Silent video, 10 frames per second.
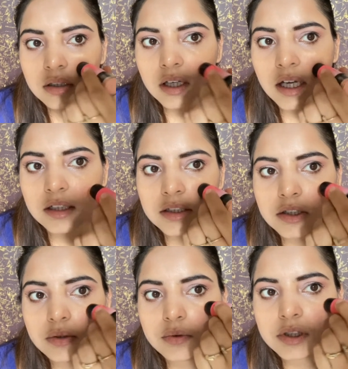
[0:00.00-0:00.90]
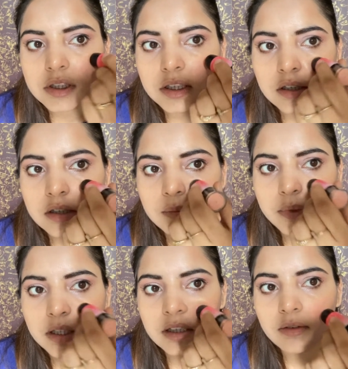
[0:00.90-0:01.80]
I'll just use it in the
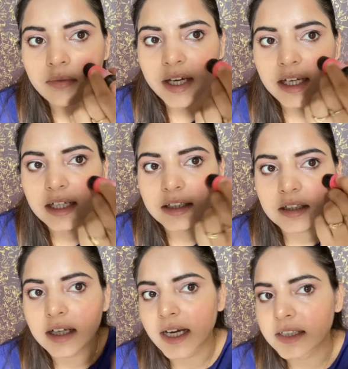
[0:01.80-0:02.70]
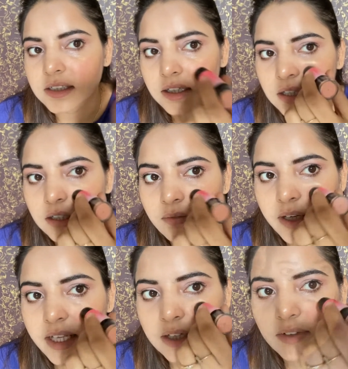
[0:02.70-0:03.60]
middle, very little guys, again
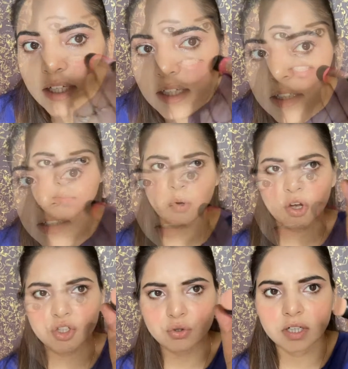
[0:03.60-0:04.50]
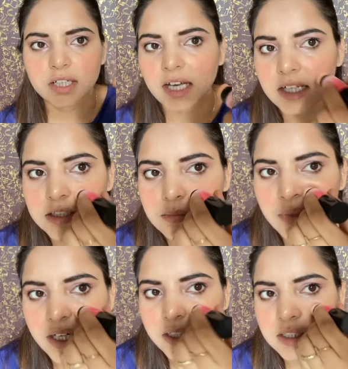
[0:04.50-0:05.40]
very little. Sponge only, I'll just
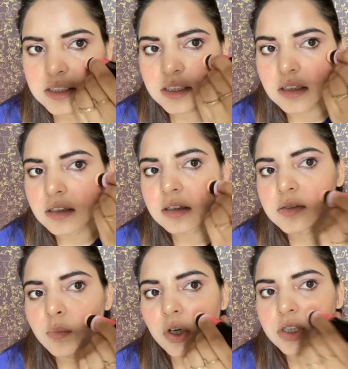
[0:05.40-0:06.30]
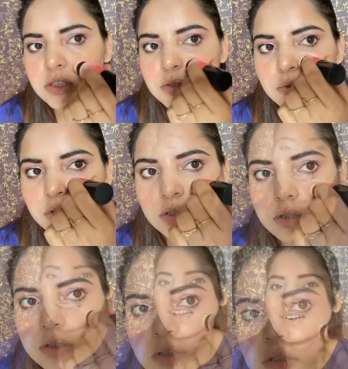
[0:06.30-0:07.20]
blend this in. The sponge is good.
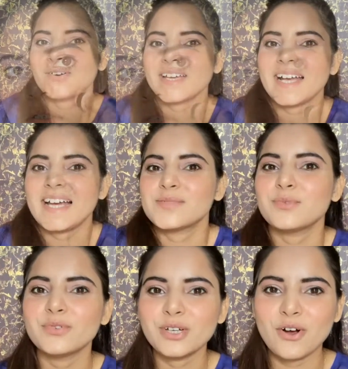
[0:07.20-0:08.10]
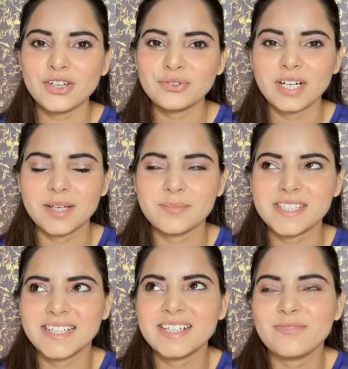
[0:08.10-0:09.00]
Okay guys, moving on to lipstick.